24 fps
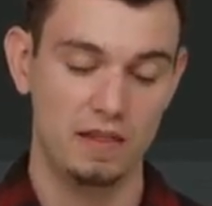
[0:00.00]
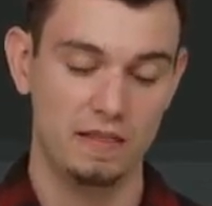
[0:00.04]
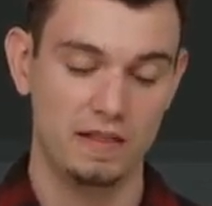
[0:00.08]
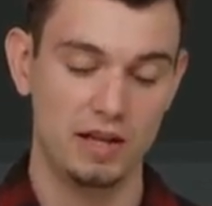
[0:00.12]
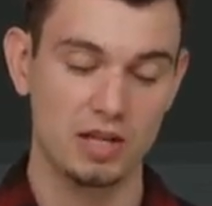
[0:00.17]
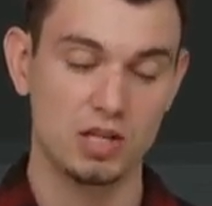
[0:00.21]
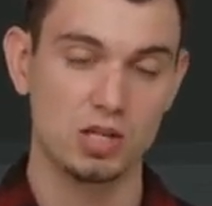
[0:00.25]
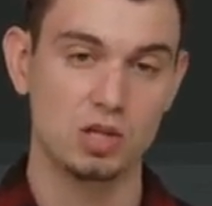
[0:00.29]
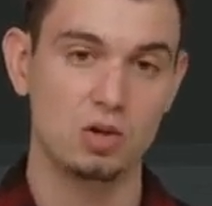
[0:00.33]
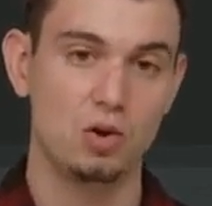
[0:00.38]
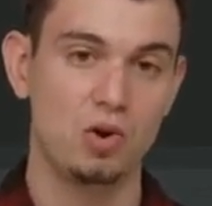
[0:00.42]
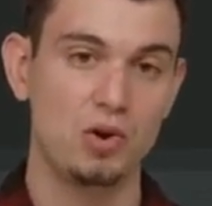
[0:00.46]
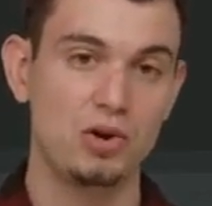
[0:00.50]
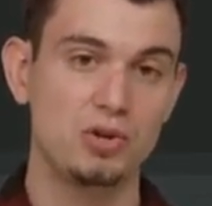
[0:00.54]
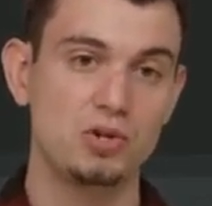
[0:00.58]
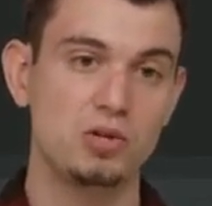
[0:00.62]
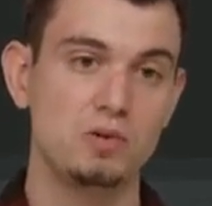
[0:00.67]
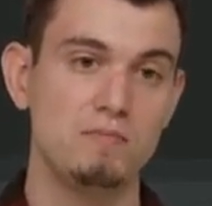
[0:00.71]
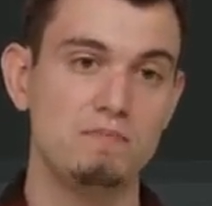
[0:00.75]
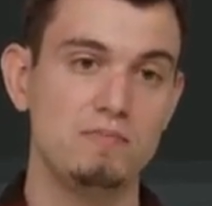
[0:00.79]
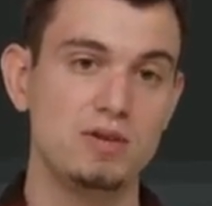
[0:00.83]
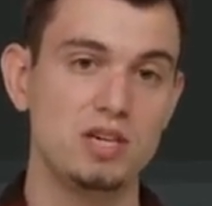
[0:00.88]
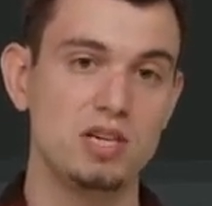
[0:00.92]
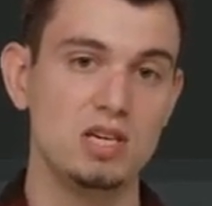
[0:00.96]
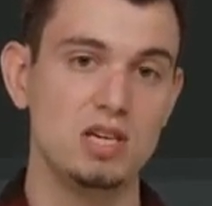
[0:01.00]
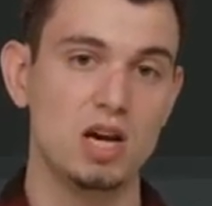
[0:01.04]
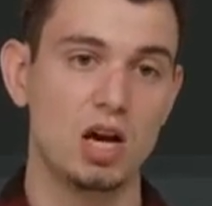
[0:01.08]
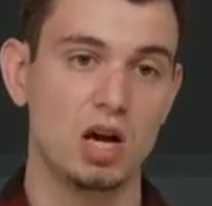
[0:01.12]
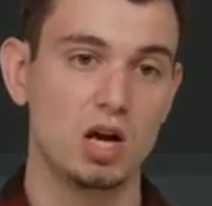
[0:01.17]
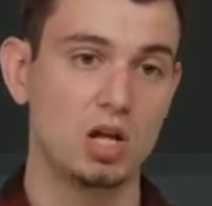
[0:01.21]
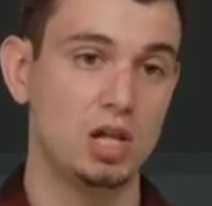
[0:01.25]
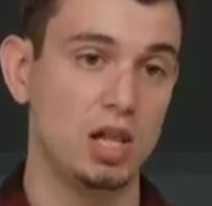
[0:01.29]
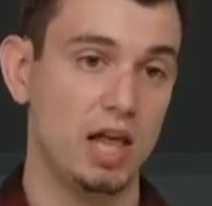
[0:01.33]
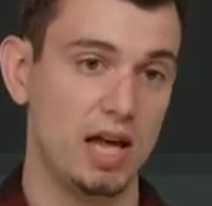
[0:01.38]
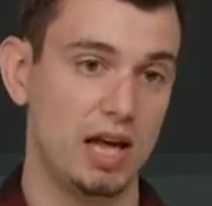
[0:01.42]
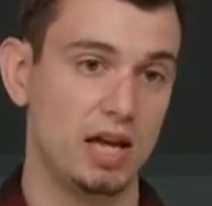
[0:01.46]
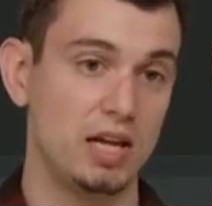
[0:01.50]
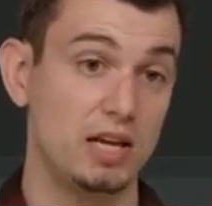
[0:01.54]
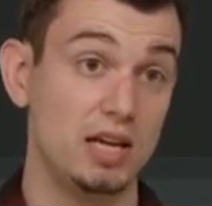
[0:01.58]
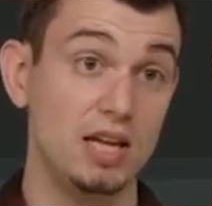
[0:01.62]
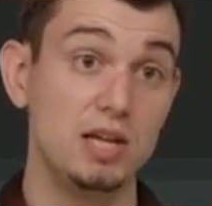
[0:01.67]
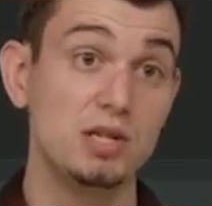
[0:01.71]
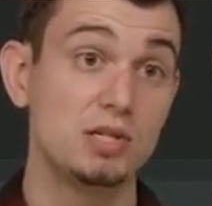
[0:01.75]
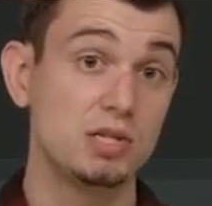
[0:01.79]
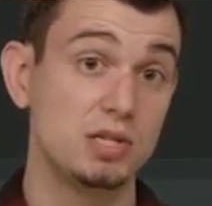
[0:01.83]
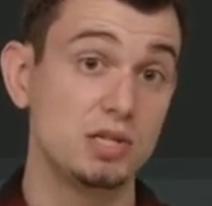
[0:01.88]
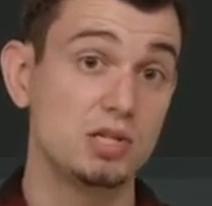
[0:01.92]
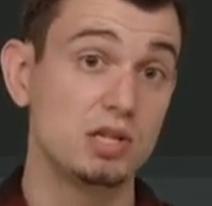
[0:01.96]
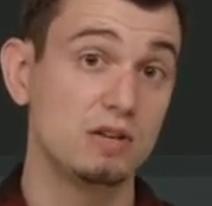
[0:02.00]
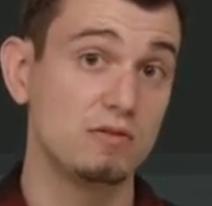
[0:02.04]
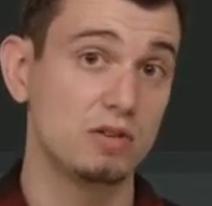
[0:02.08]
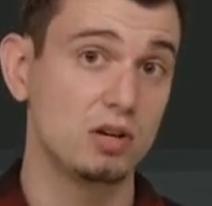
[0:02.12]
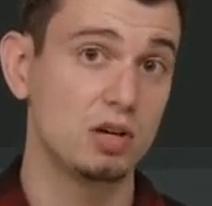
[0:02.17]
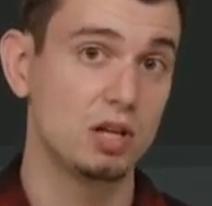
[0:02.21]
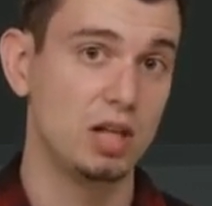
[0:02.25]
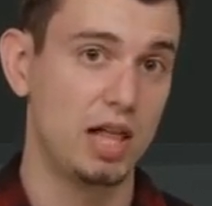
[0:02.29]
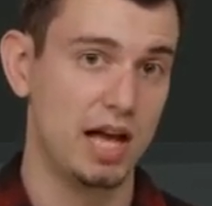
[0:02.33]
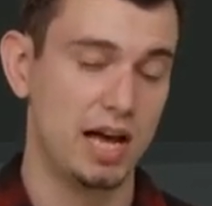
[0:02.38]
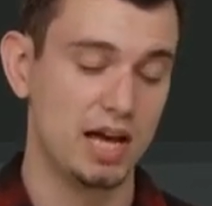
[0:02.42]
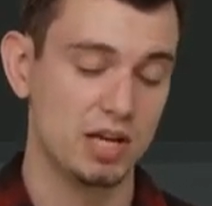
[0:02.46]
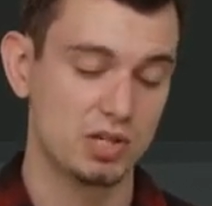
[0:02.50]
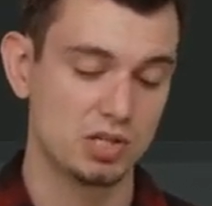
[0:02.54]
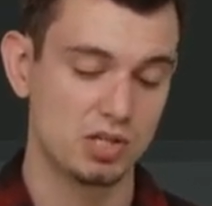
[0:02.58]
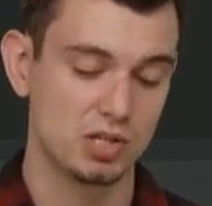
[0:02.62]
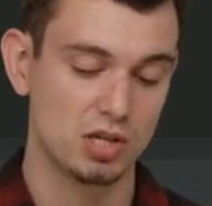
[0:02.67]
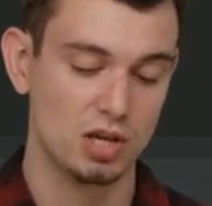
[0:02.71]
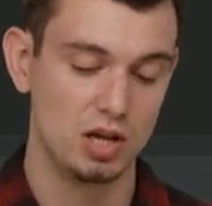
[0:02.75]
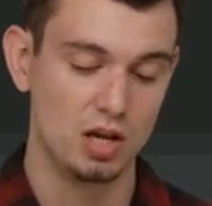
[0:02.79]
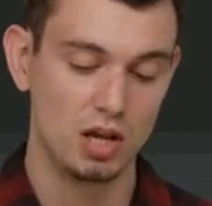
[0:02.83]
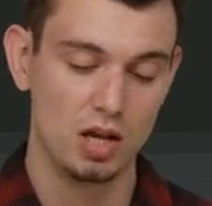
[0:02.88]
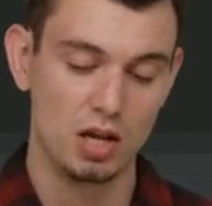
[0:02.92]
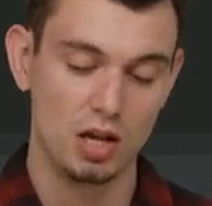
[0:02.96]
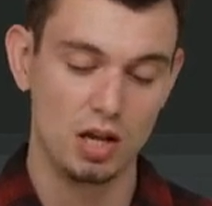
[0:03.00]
that's going to be an instance of a class.